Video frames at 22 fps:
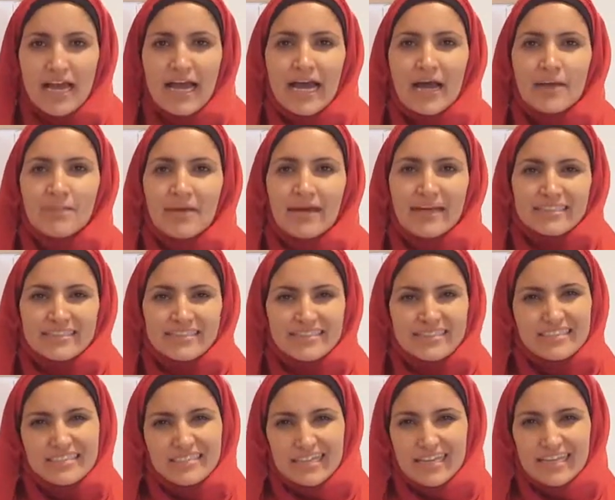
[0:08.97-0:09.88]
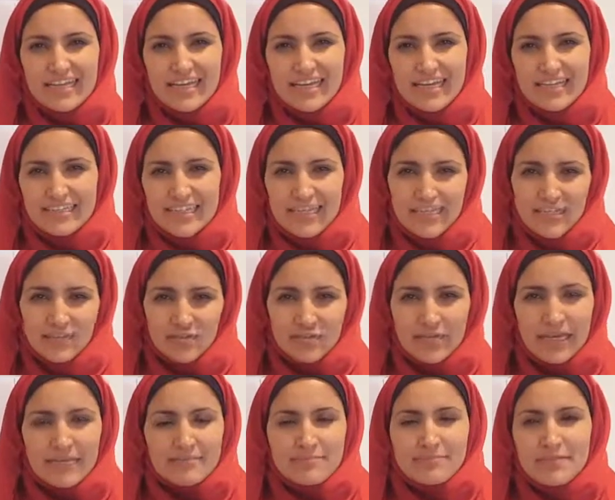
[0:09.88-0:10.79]
and like
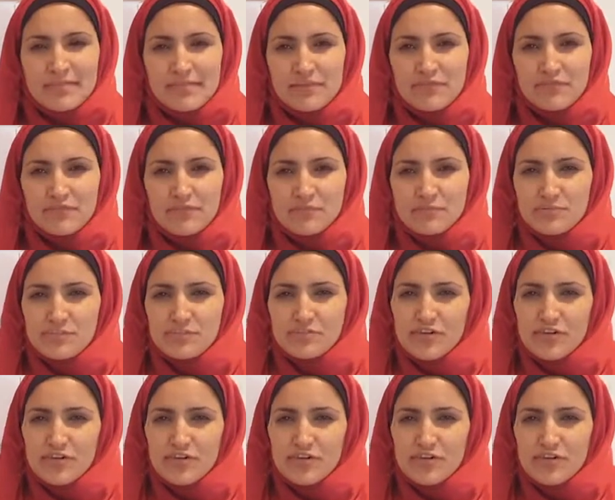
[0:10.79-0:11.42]
you'll get a bit confused with